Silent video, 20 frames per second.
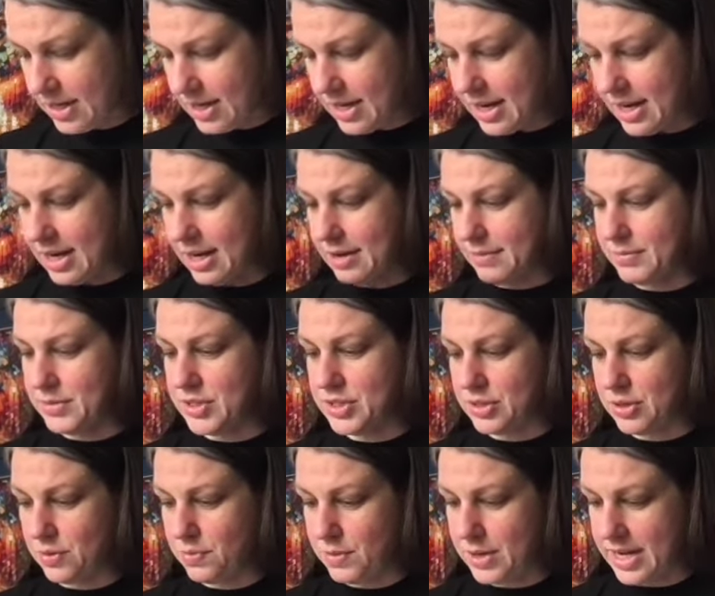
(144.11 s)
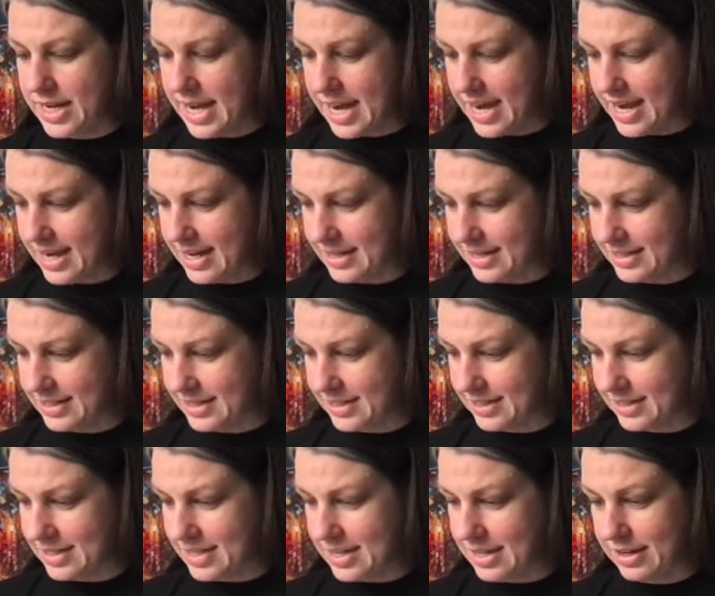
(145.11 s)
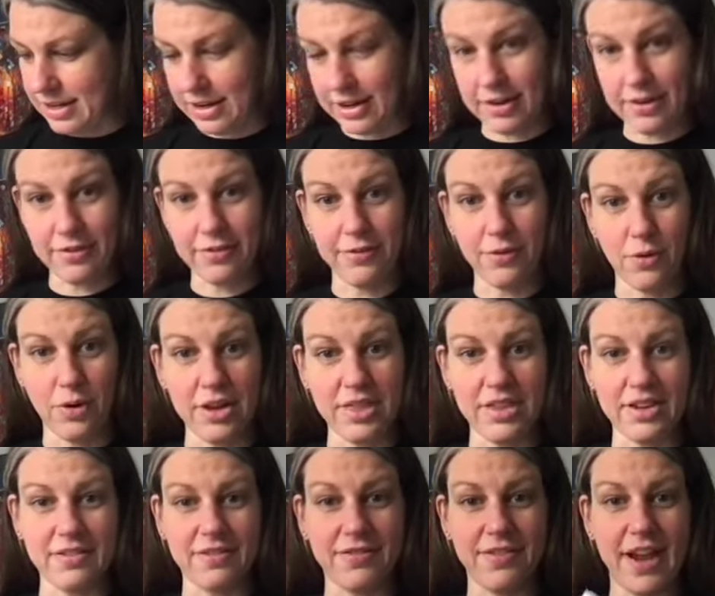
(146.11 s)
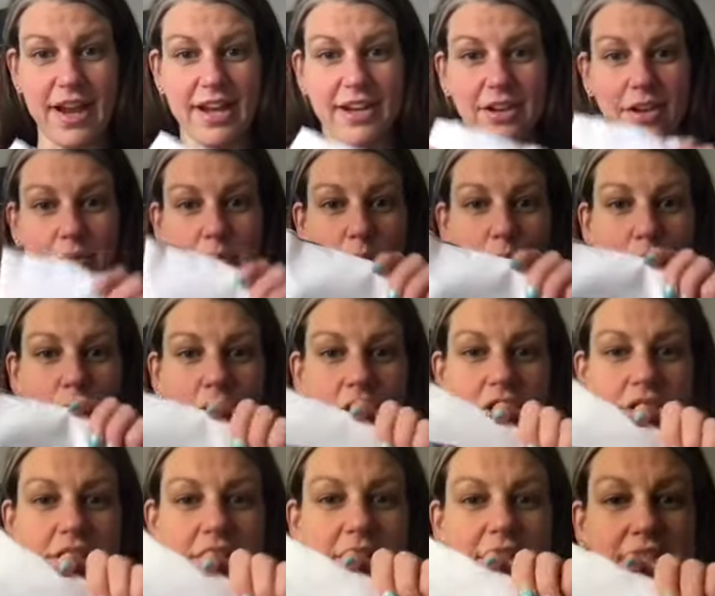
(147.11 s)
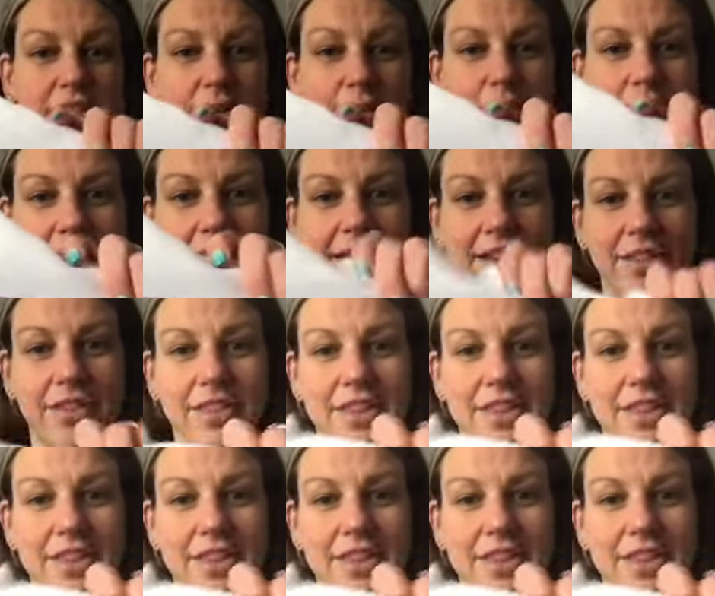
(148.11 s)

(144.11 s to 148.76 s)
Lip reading: So we got the fourth and final portion. So we got